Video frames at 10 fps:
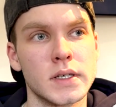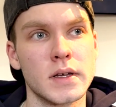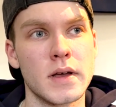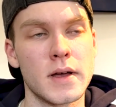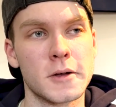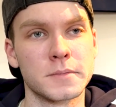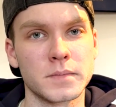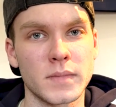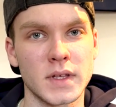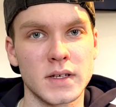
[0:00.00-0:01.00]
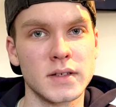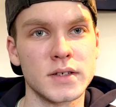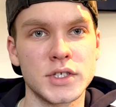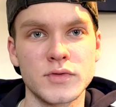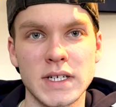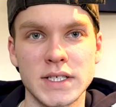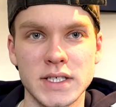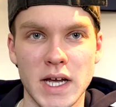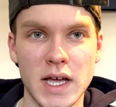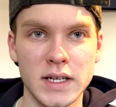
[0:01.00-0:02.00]
uh, doesn't really
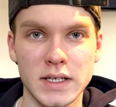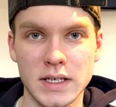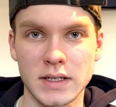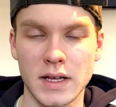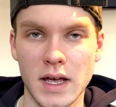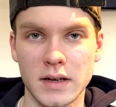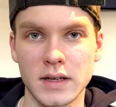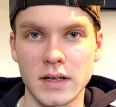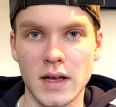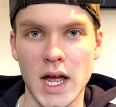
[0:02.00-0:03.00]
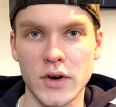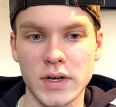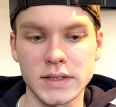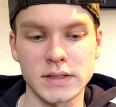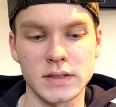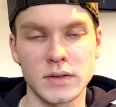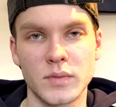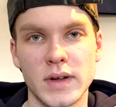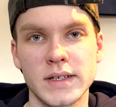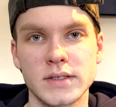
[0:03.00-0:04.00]
shine in any areas,
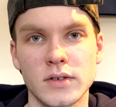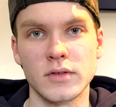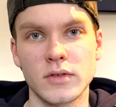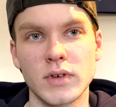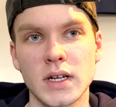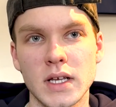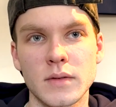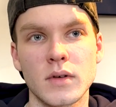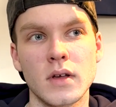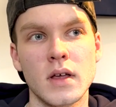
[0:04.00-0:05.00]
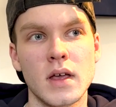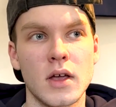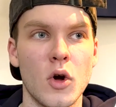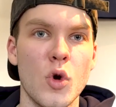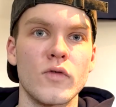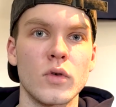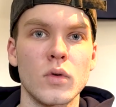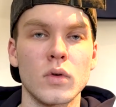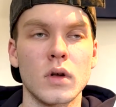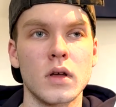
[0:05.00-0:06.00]
but it's really
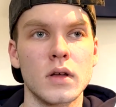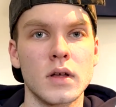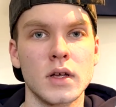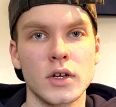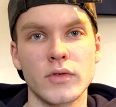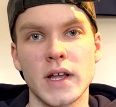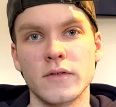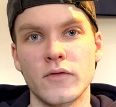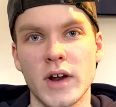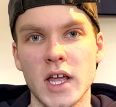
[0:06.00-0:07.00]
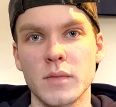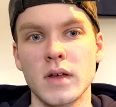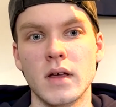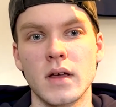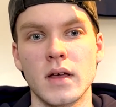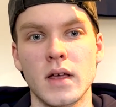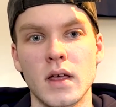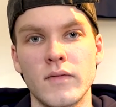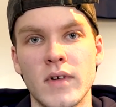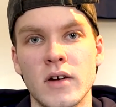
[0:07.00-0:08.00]
overall great frame,
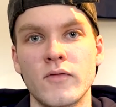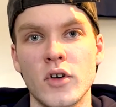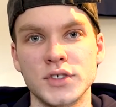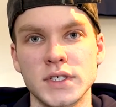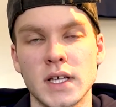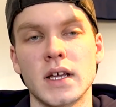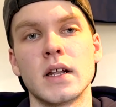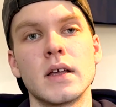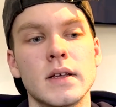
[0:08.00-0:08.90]
uh, very versatile.